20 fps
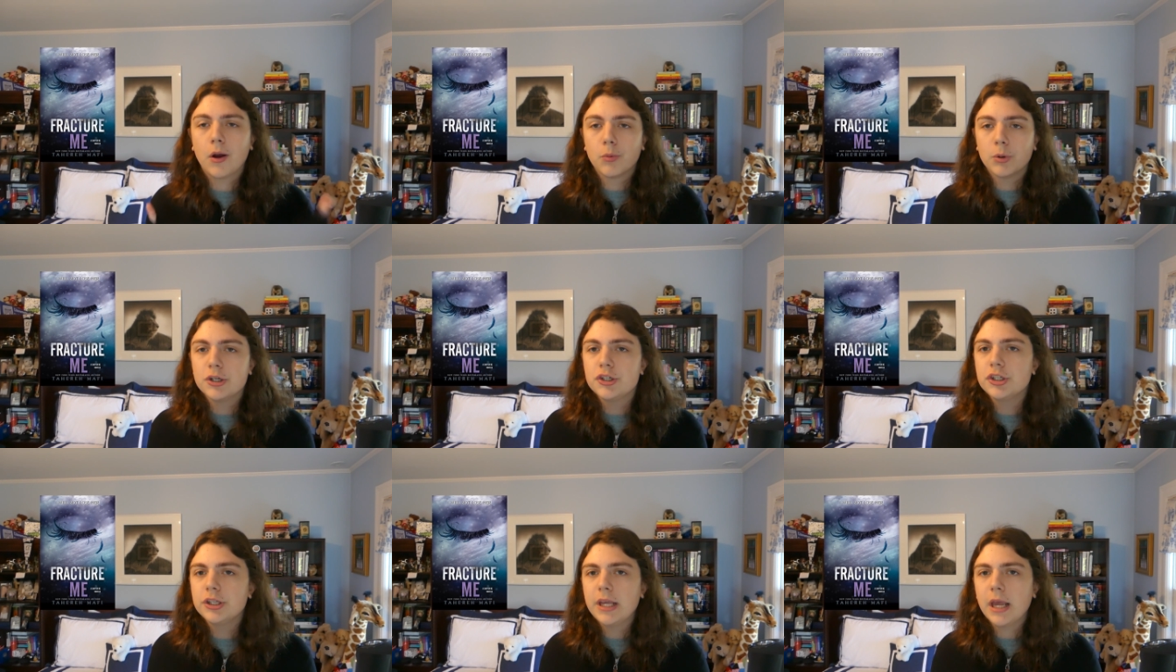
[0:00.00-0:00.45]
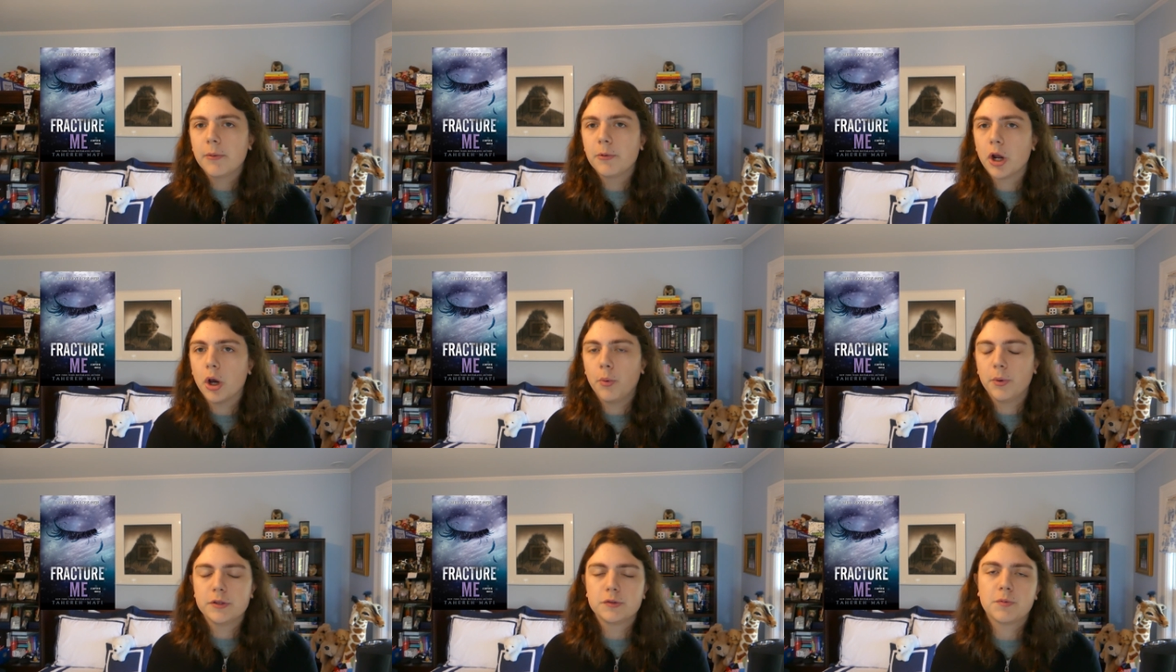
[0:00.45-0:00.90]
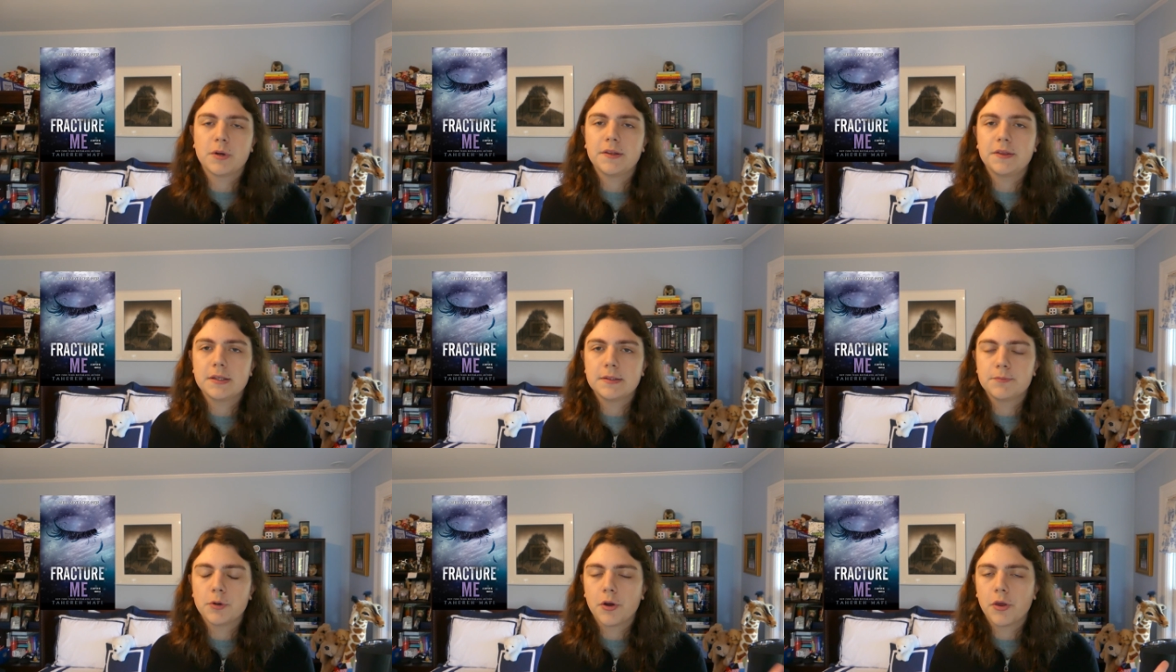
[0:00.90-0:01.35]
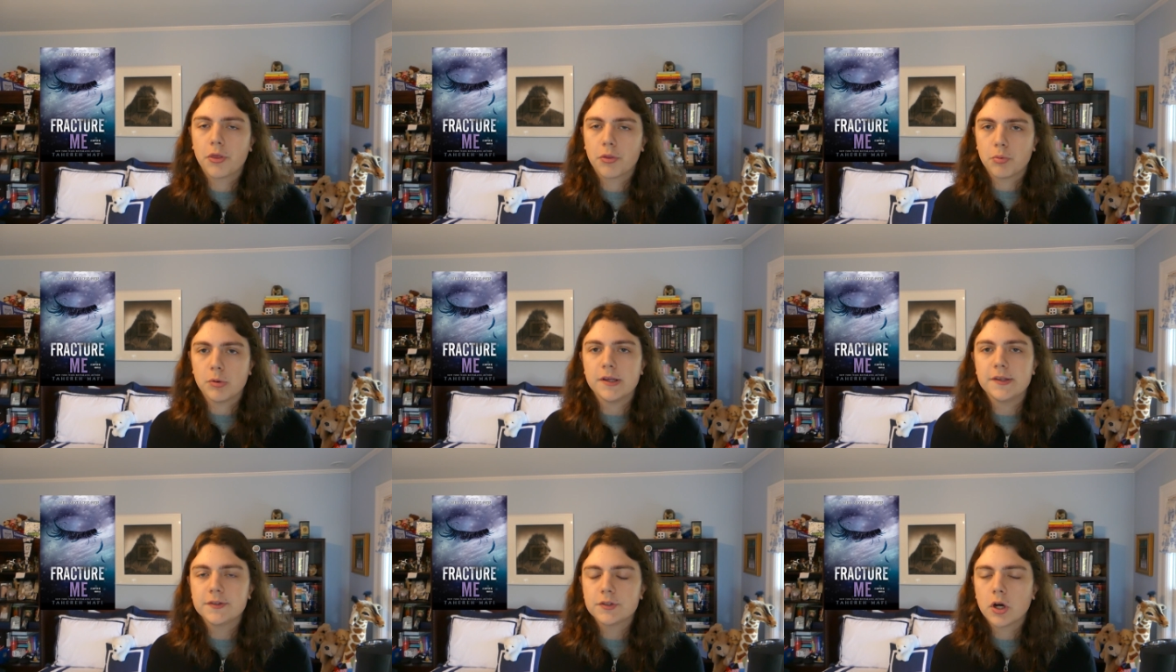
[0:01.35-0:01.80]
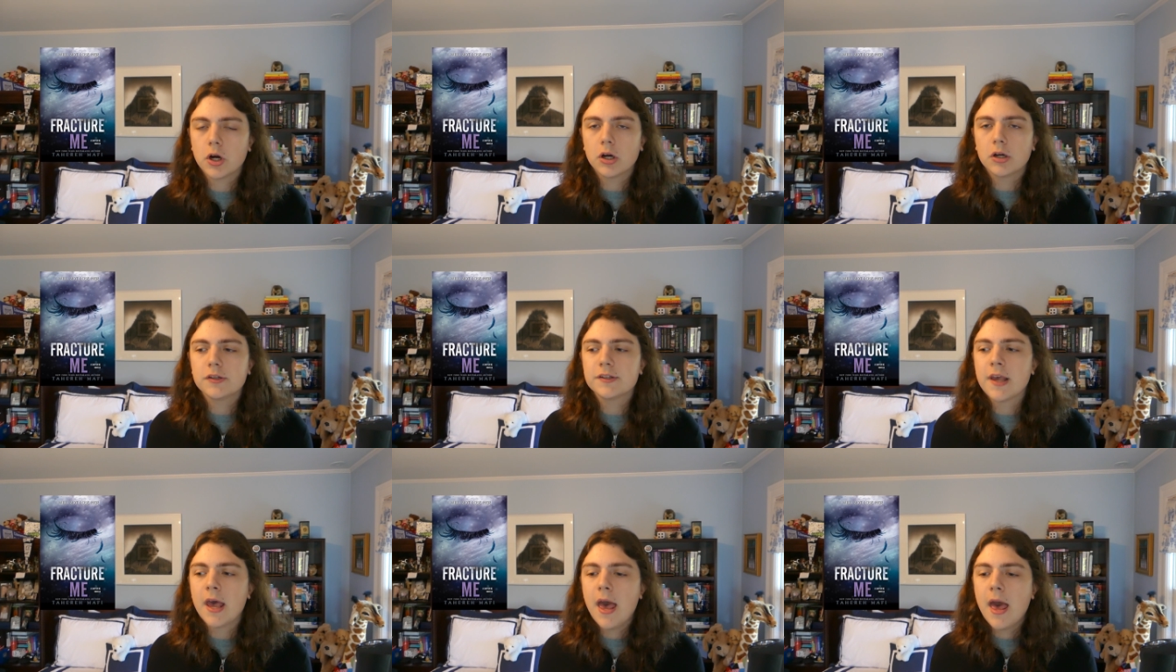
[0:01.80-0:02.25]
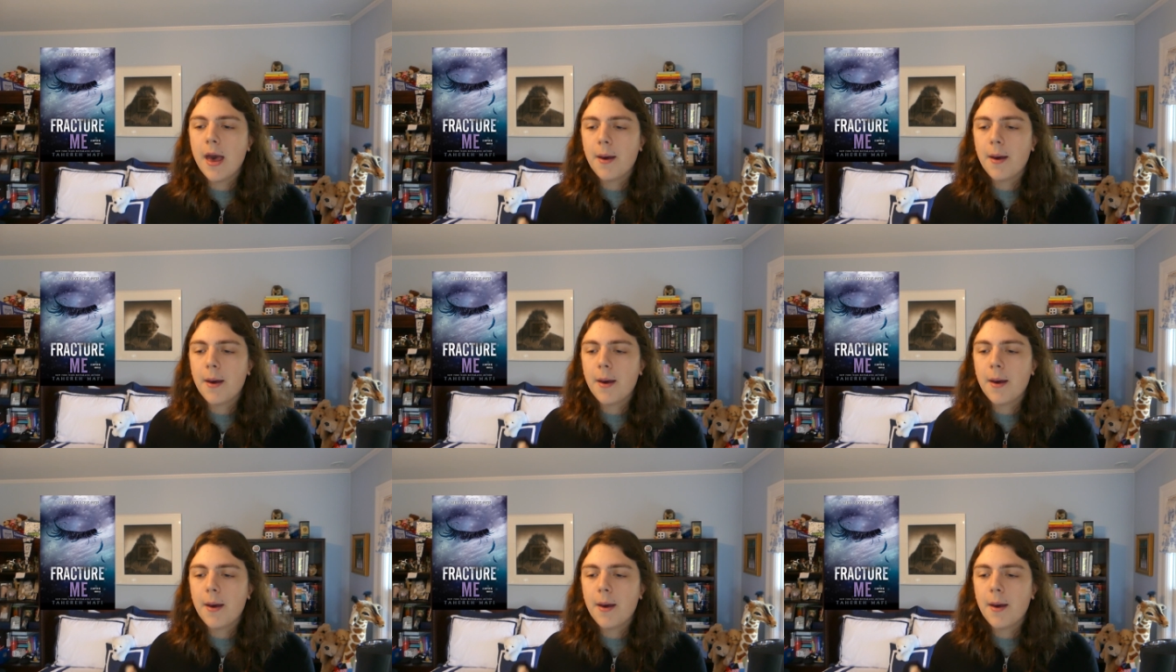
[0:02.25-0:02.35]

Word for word: Originally, I would always rate this book three stars,